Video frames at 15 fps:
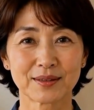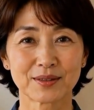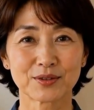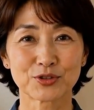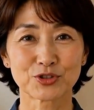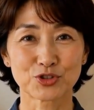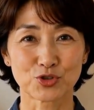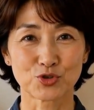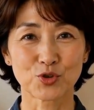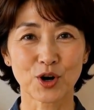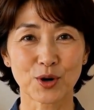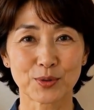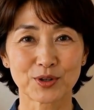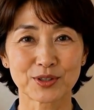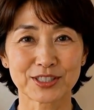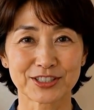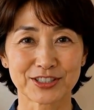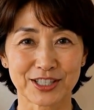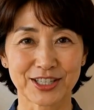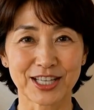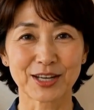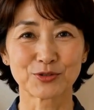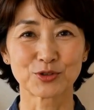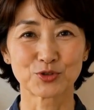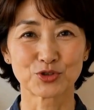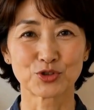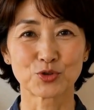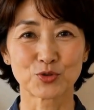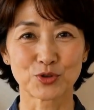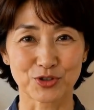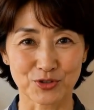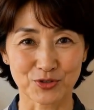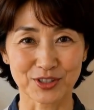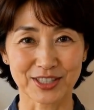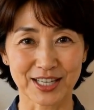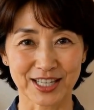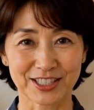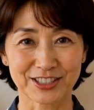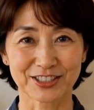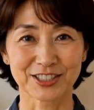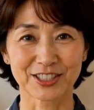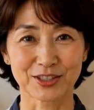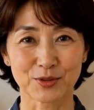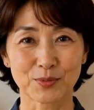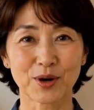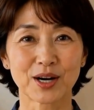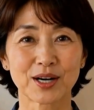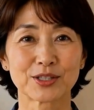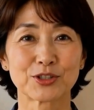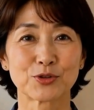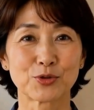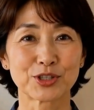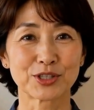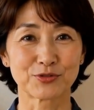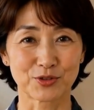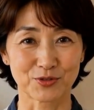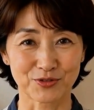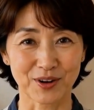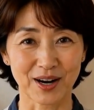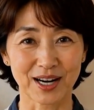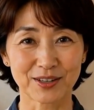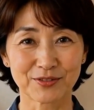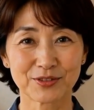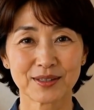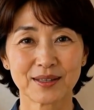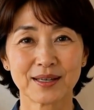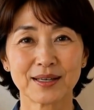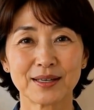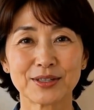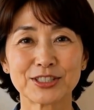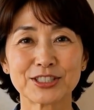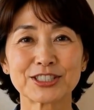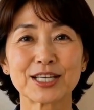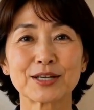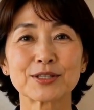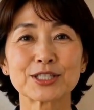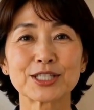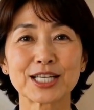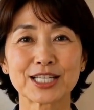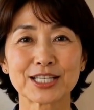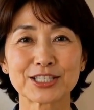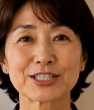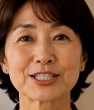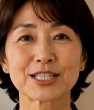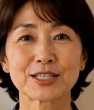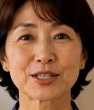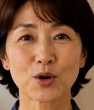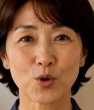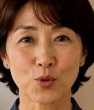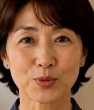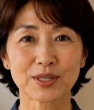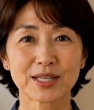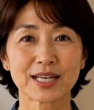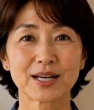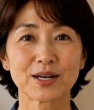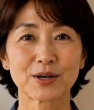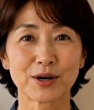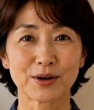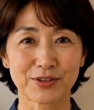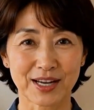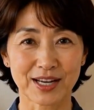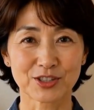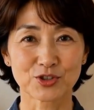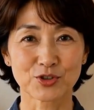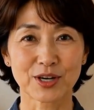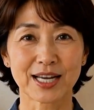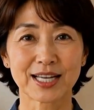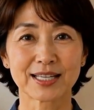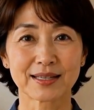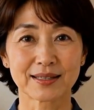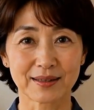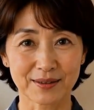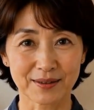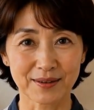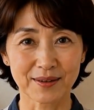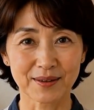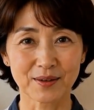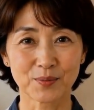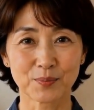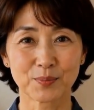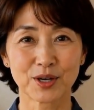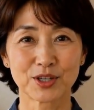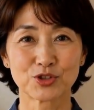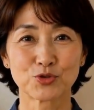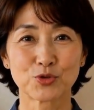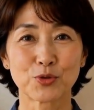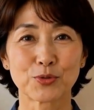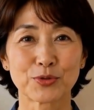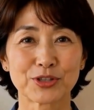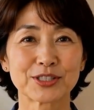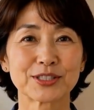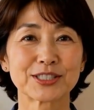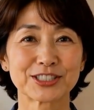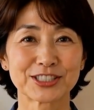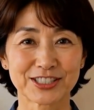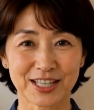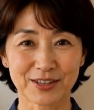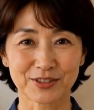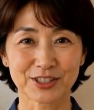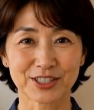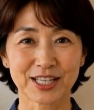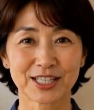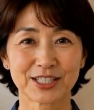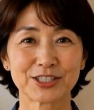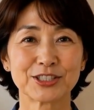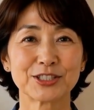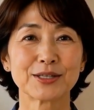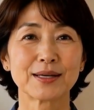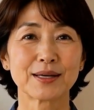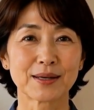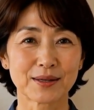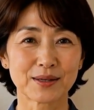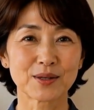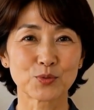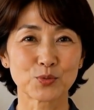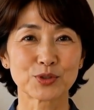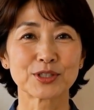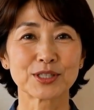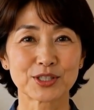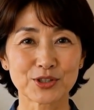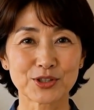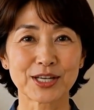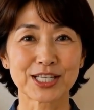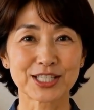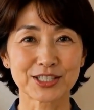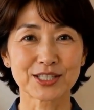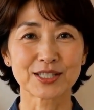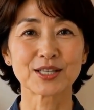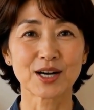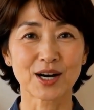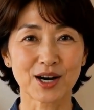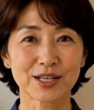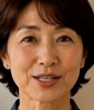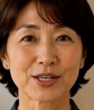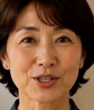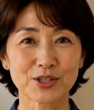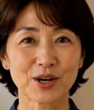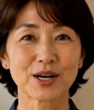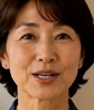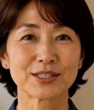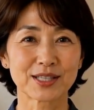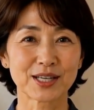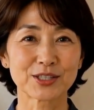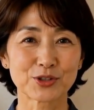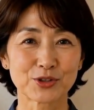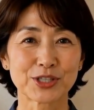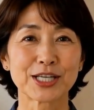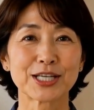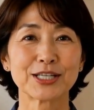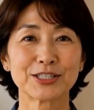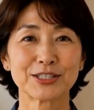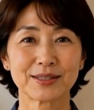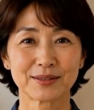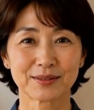Strawberries that gave you 2 or 3 days in the box will give you 5 to 7 days in the open air of that tray. Mushrooms, 7 days, with a clean cotton cloth underneath.